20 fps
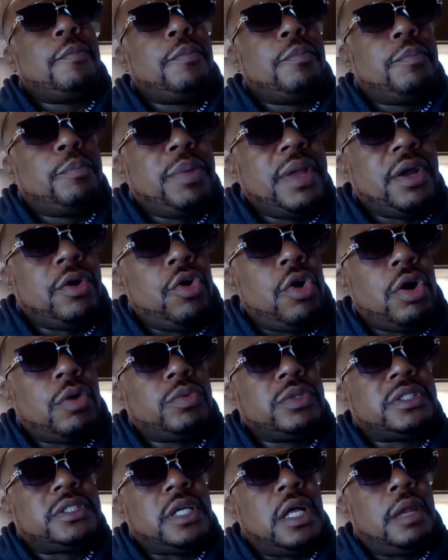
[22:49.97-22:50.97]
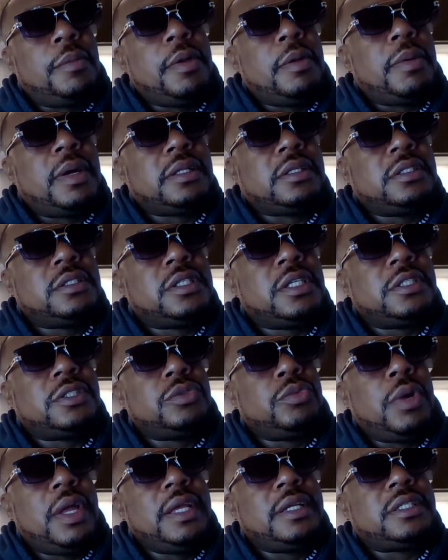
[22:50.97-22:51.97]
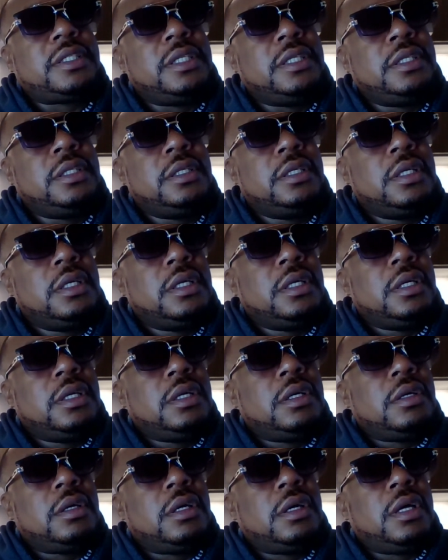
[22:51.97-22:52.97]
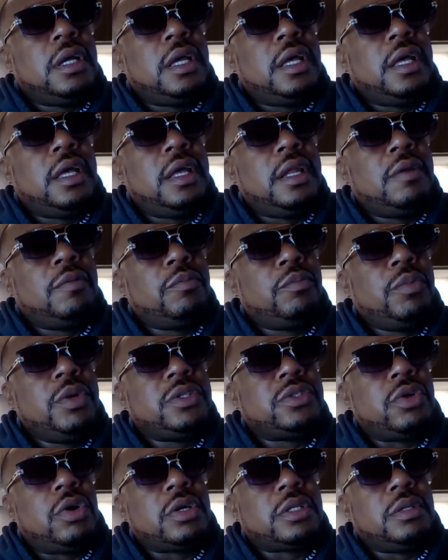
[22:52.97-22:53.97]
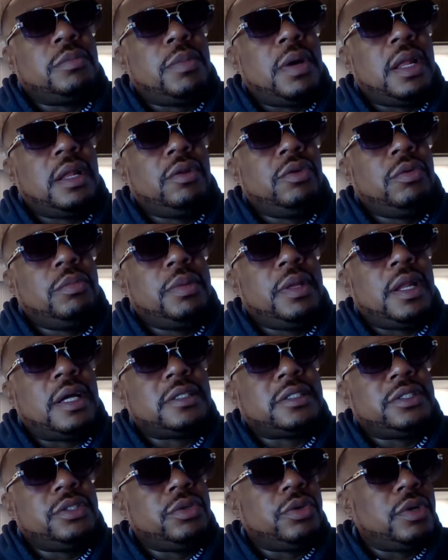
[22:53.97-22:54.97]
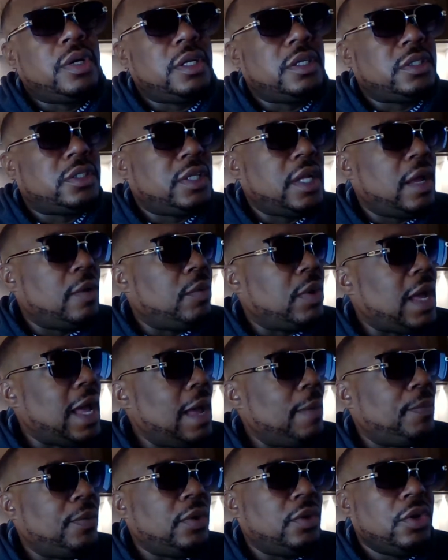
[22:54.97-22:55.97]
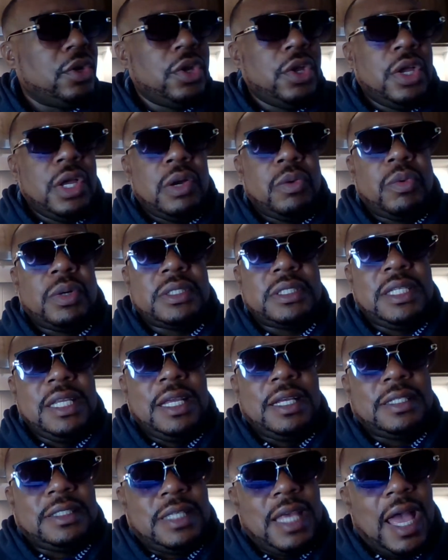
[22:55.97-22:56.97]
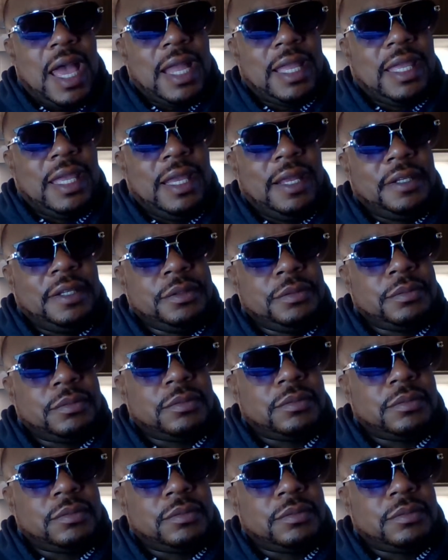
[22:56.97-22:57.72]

Big Hawk was telling me about the situation, and we talked about it a little bit. I still don't understand what happened. Was he attacking?